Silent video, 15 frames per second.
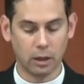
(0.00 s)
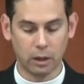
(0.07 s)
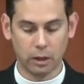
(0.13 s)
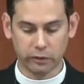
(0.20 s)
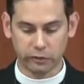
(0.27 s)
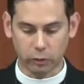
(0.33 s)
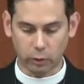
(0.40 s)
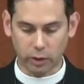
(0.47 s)

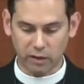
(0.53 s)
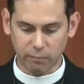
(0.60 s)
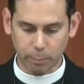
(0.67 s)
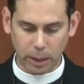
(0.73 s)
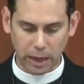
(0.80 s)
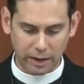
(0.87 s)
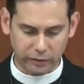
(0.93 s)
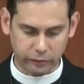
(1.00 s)
So if
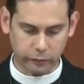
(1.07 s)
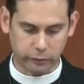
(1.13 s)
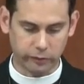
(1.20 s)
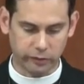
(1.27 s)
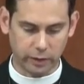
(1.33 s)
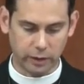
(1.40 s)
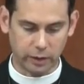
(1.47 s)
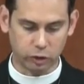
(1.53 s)

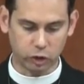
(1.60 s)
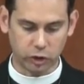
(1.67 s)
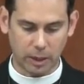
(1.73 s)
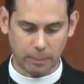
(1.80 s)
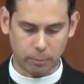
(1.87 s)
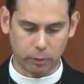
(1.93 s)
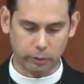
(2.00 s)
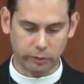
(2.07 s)
pastors, that is
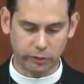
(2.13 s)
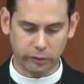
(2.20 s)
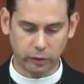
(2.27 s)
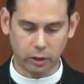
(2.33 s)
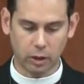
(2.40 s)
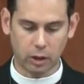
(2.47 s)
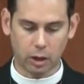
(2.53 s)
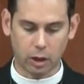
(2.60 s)
shepherds,
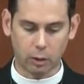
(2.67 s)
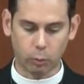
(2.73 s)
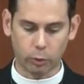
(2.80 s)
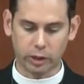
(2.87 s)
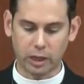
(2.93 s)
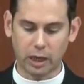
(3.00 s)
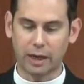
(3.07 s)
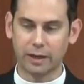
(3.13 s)
are
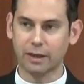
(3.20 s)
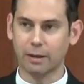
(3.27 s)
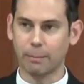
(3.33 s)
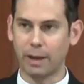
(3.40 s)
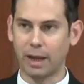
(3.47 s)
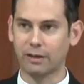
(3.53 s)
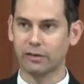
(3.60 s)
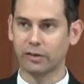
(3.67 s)
what God
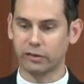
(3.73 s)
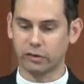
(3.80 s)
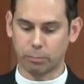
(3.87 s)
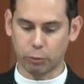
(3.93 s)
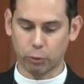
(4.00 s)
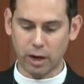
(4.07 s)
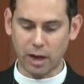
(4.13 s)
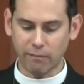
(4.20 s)
commands us to
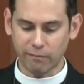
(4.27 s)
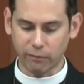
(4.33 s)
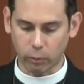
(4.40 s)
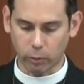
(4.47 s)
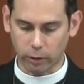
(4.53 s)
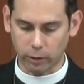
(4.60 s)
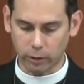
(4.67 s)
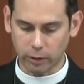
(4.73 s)
pray
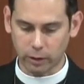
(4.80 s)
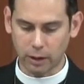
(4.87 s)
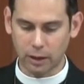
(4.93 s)
for,